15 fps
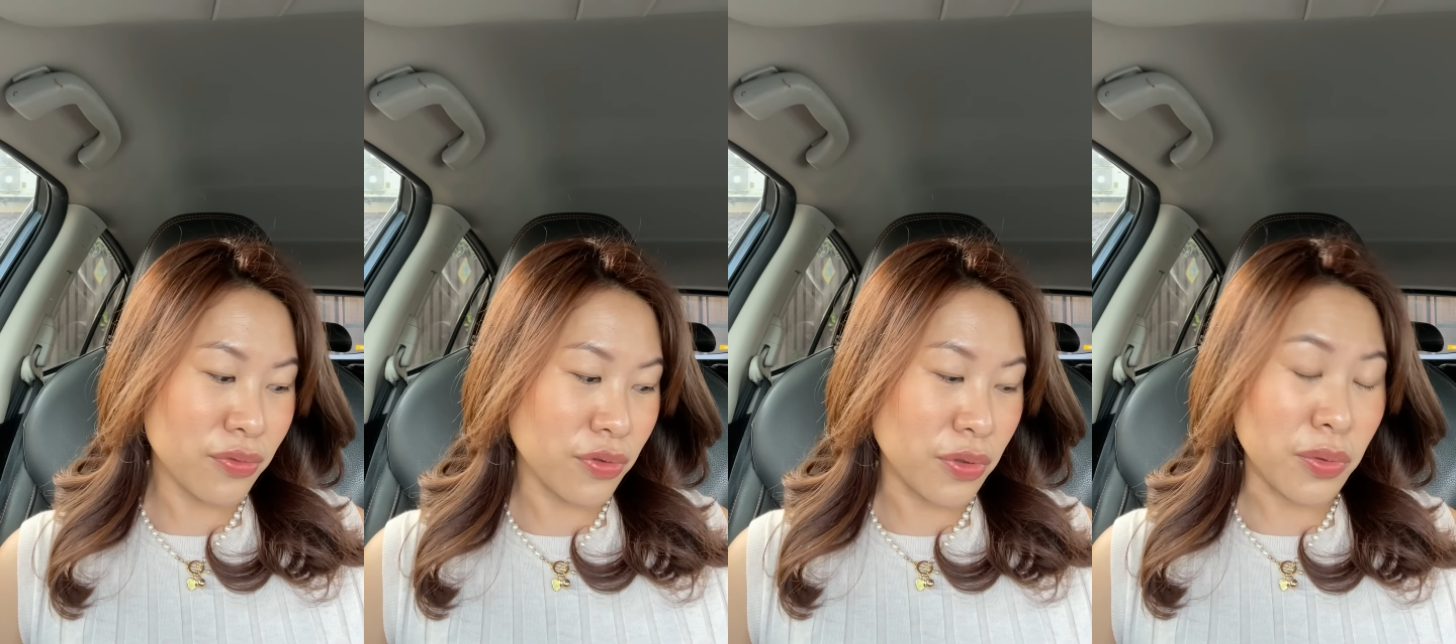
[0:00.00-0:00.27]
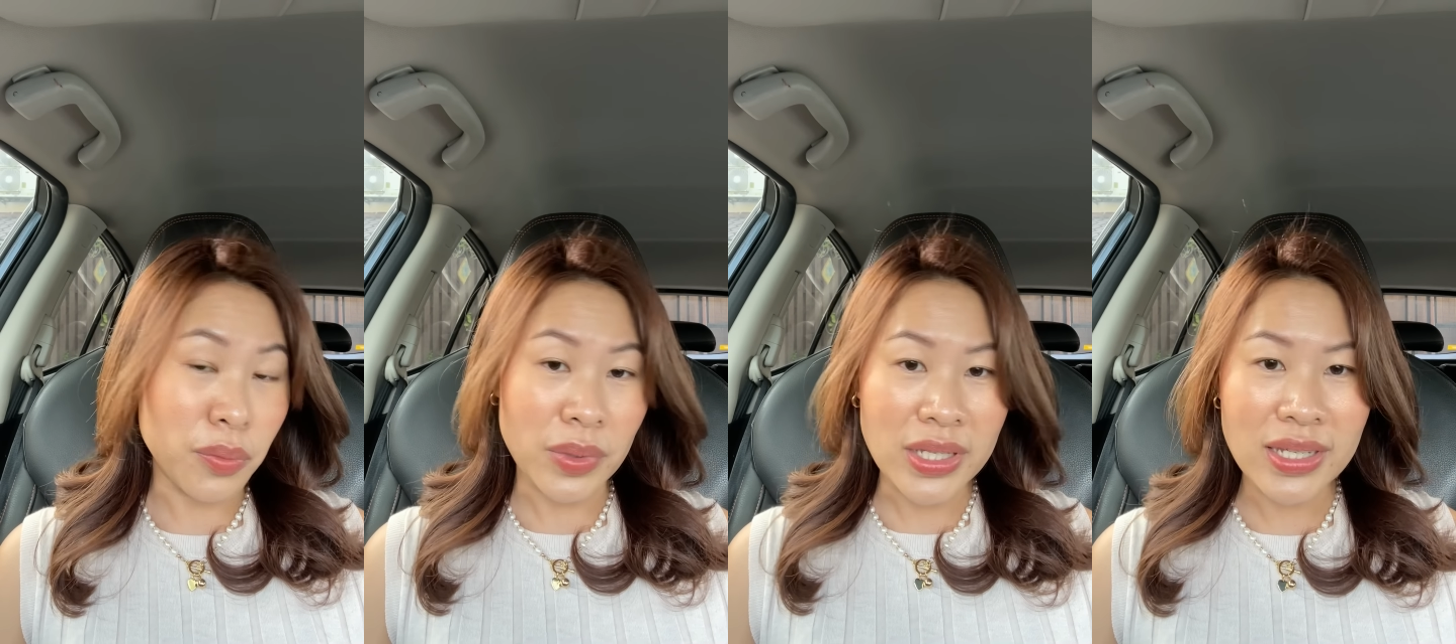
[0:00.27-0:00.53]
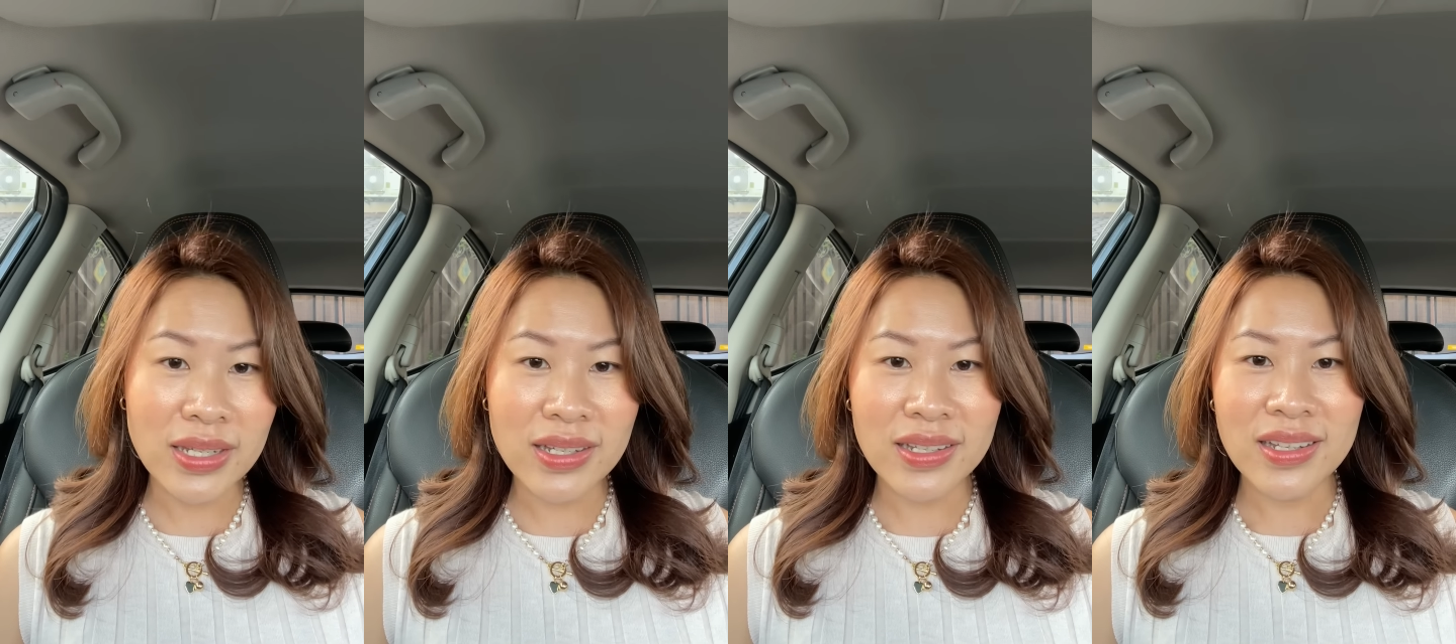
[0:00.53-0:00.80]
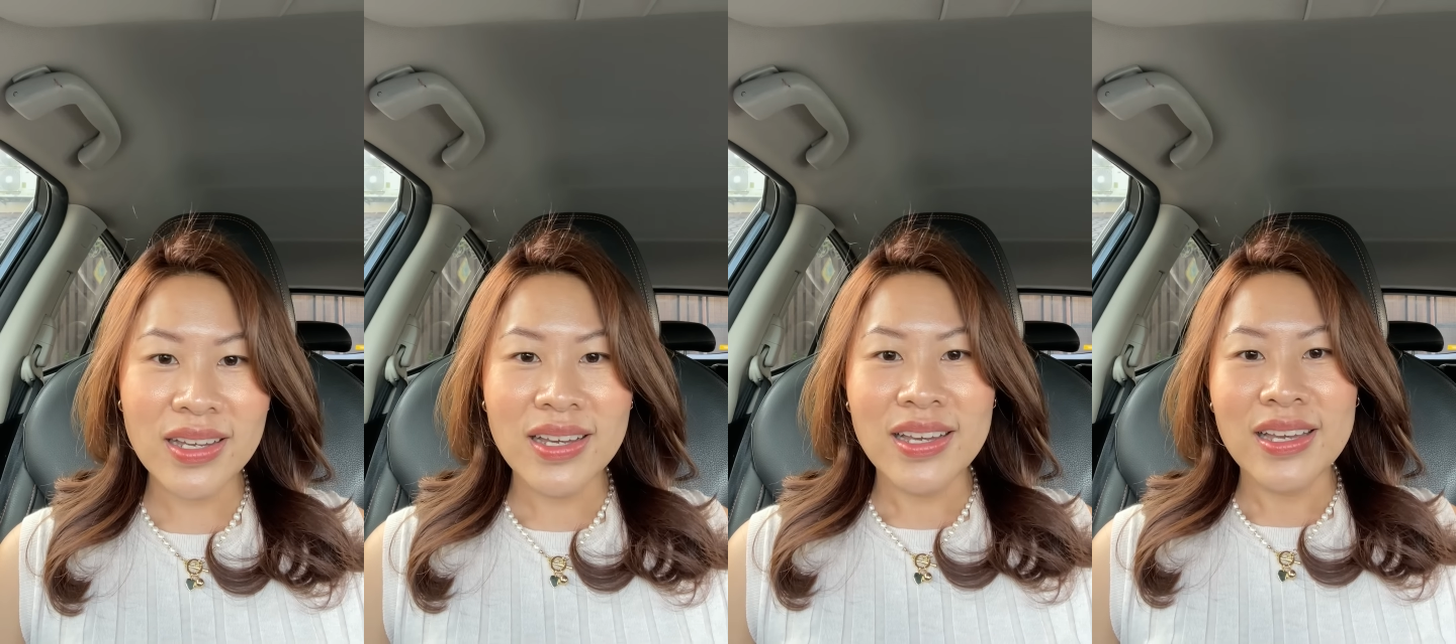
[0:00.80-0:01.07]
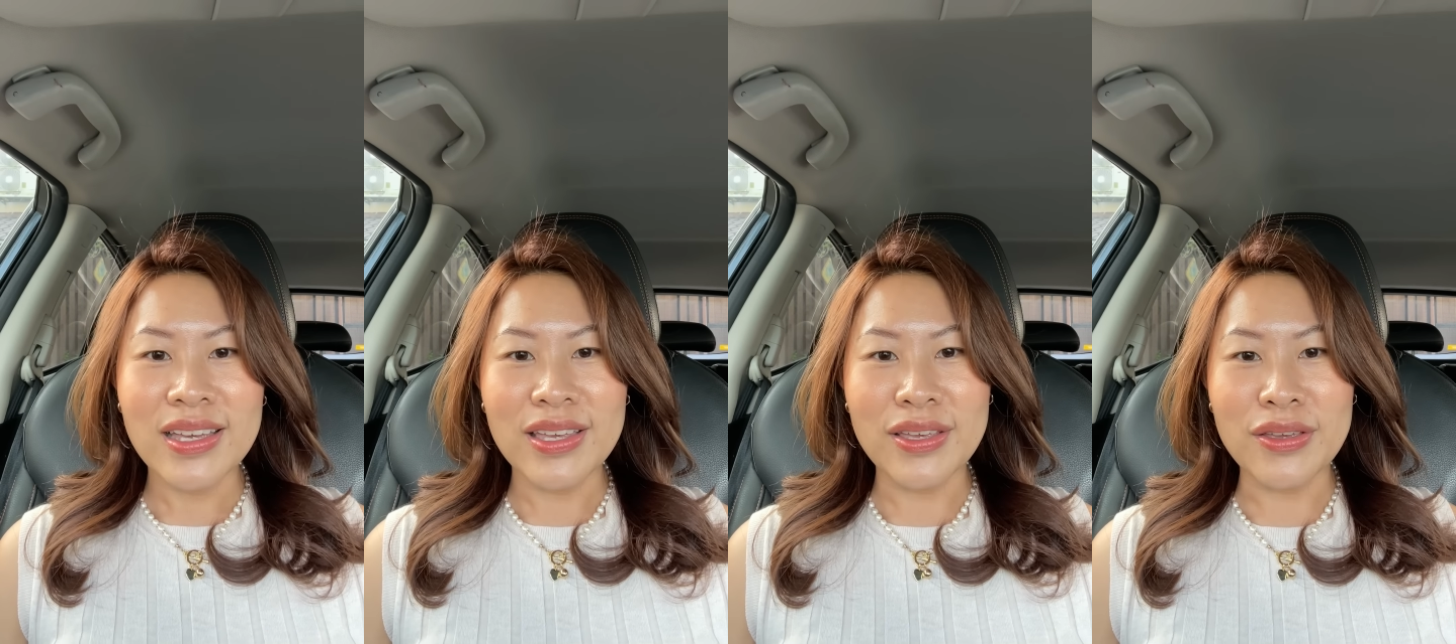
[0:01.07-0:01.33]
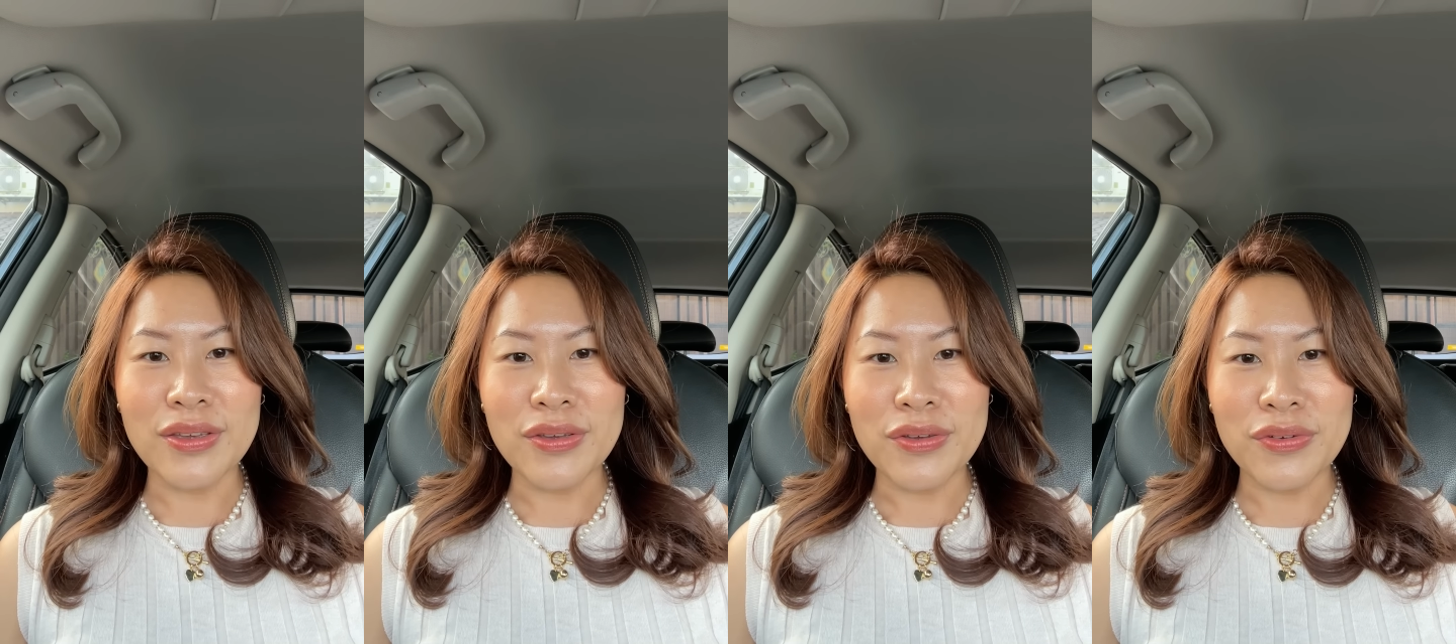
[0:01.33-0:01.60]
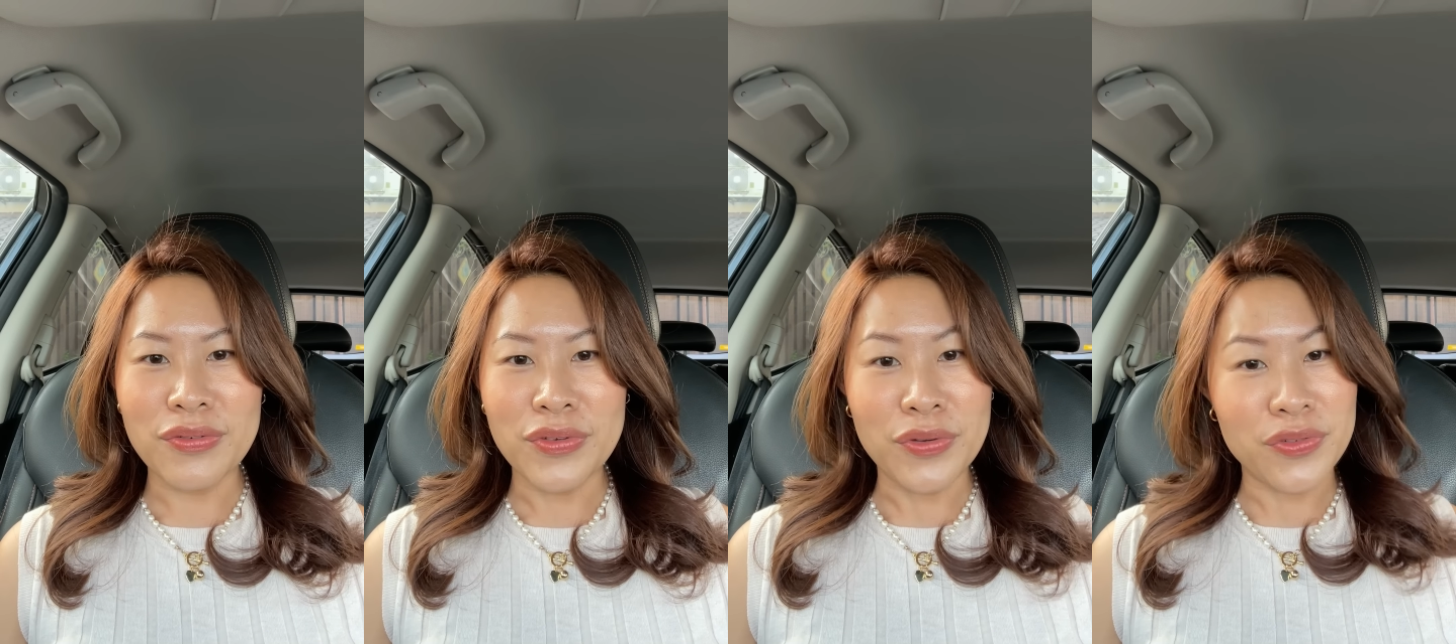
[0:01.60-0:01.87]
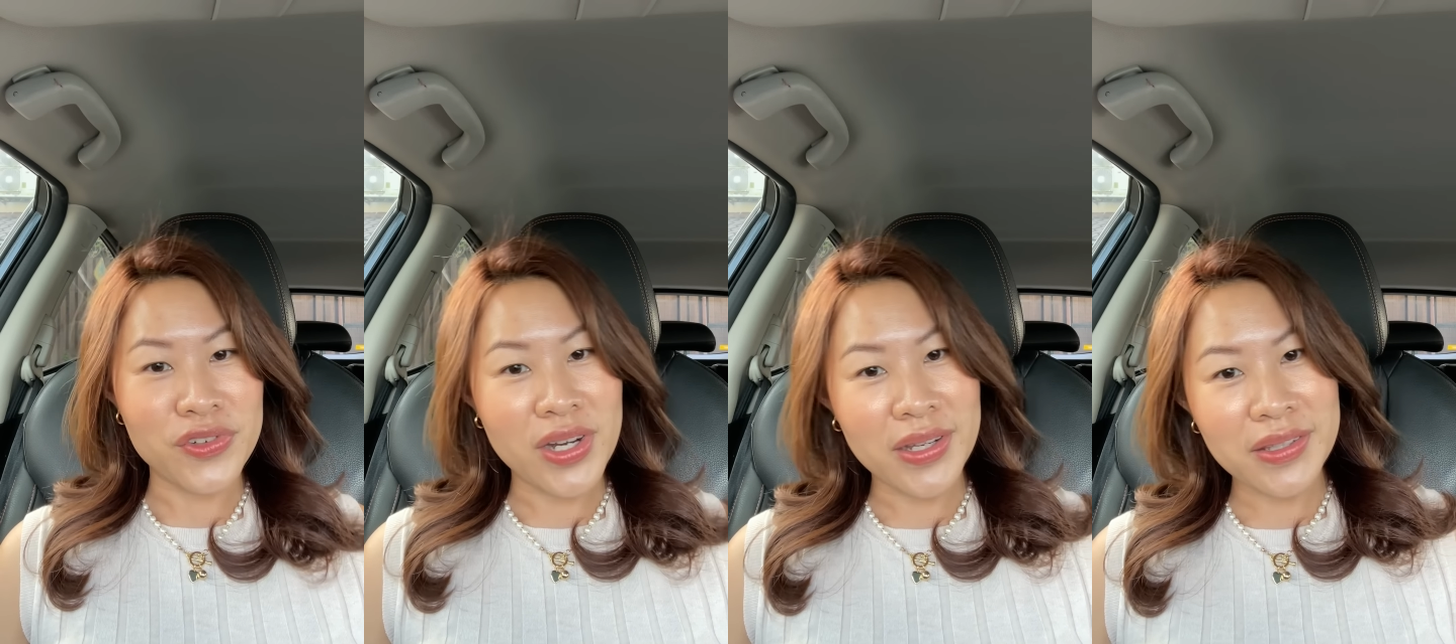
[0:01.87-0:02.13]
for a week. If you've tried